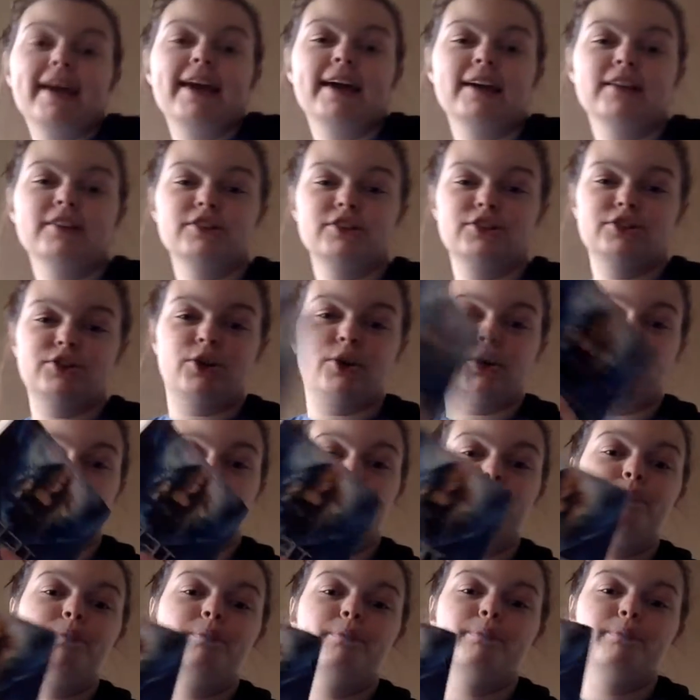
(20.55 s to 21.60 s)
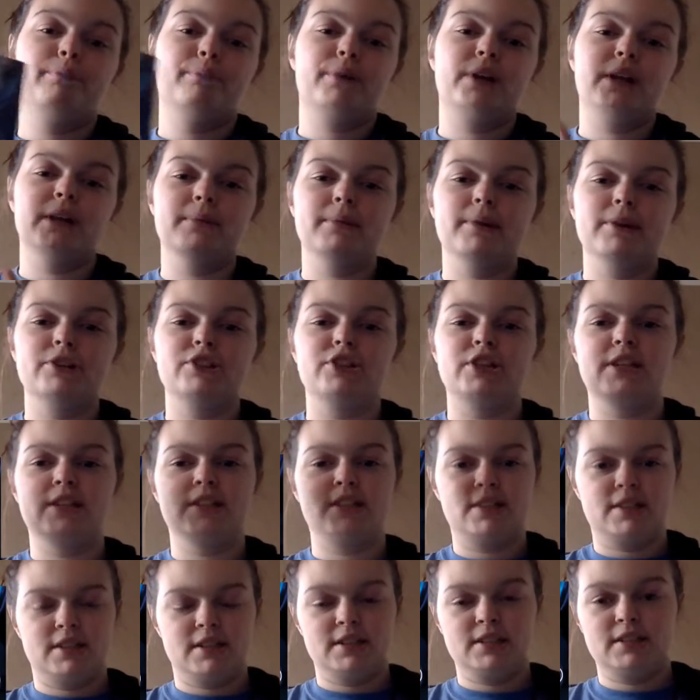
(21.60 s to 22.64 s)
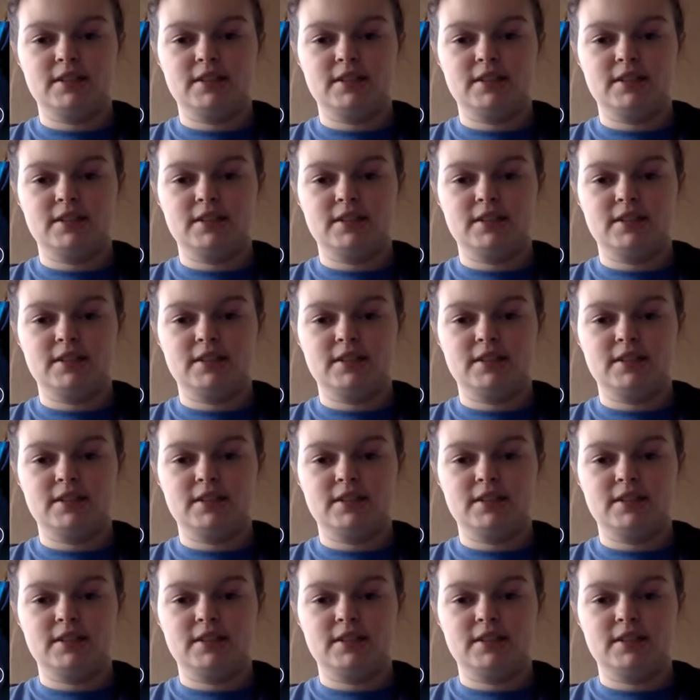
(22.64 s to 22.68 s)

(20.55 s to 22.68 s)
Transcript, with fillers: And so, pretty much, it's the